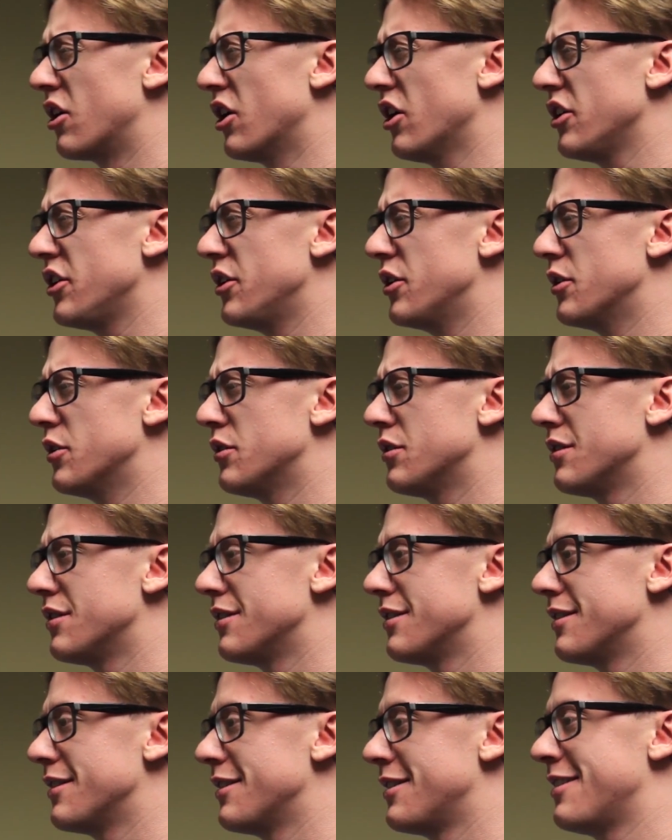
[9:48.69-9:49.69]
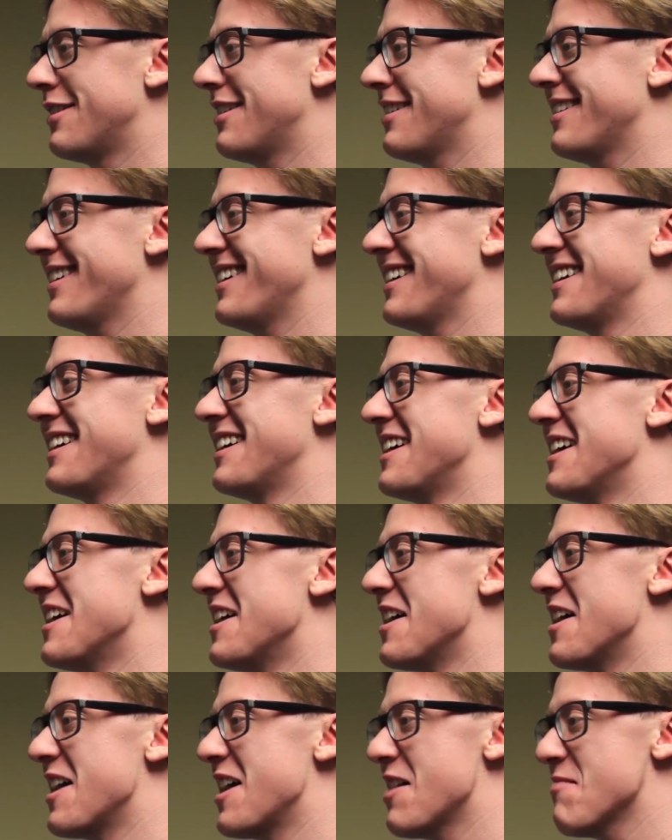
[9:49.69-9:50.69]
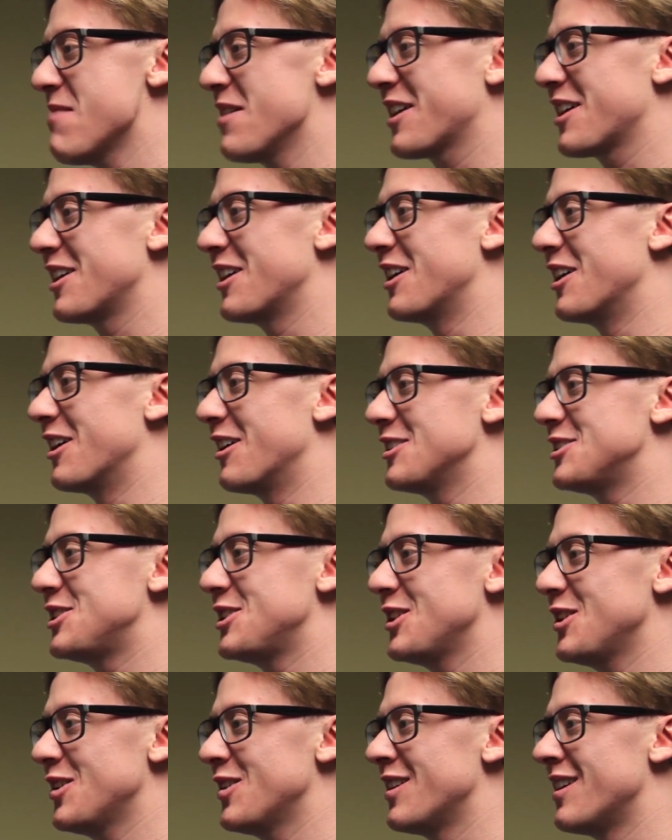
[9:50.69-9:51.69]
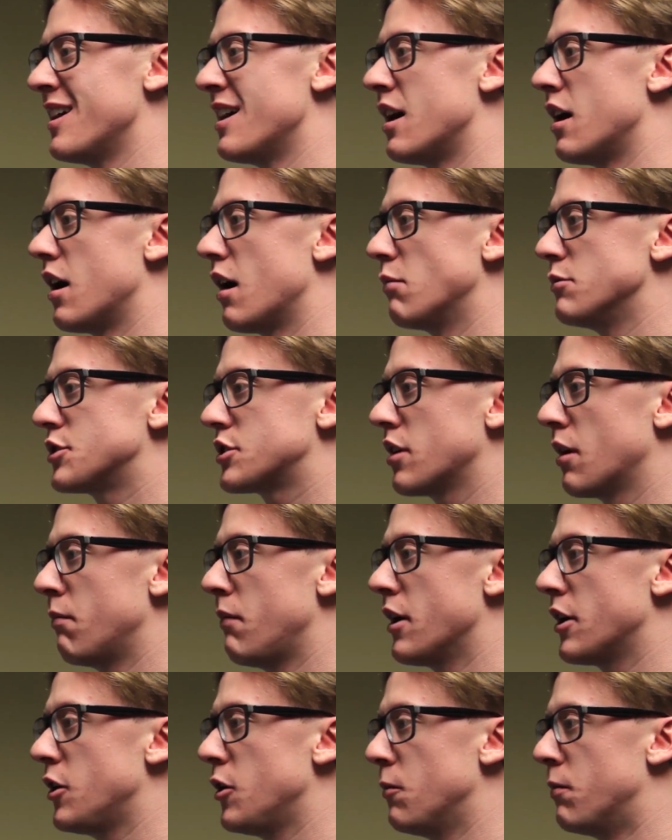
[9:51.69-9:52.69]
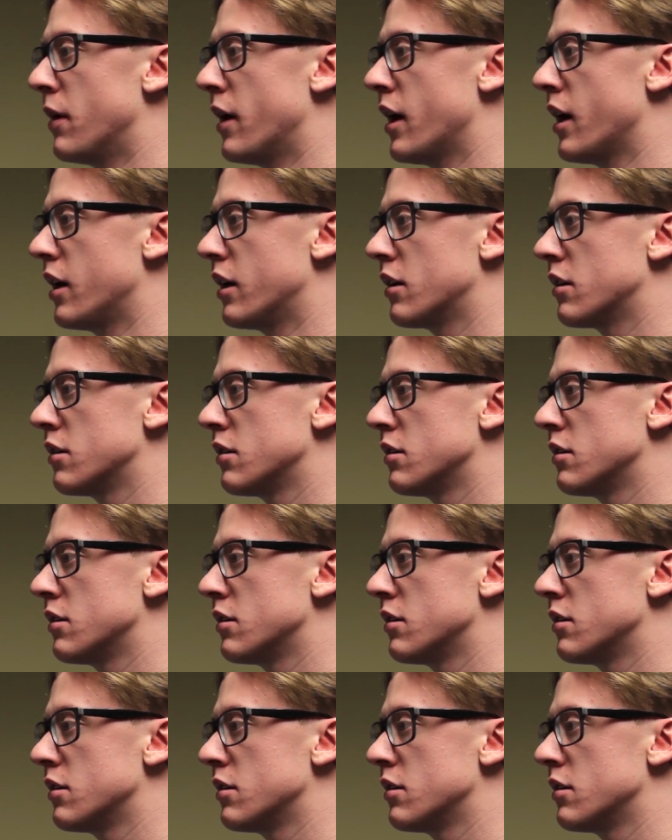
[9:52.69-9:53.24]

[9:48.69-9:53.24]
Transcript: Hurt you? I'm not gonna hurt you. I'm just gonna make you pay.